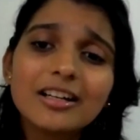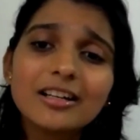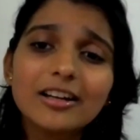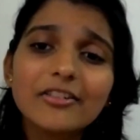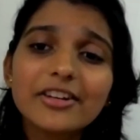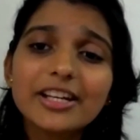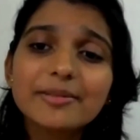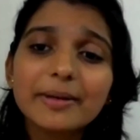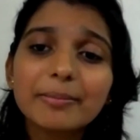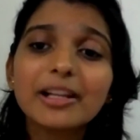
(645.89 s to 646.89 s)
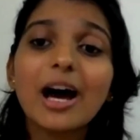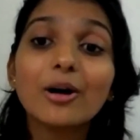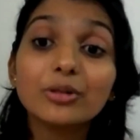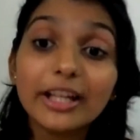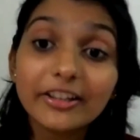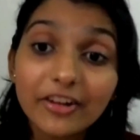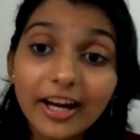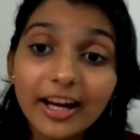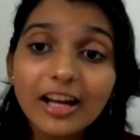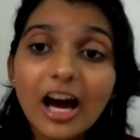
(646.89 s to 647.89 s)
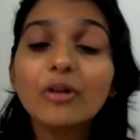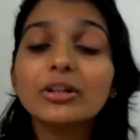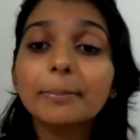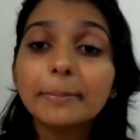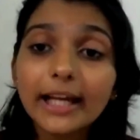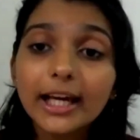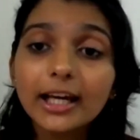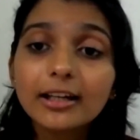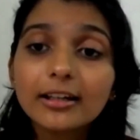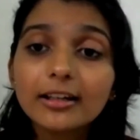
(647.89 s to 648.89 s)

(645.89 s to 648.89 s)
countries' people, how they train, how they play.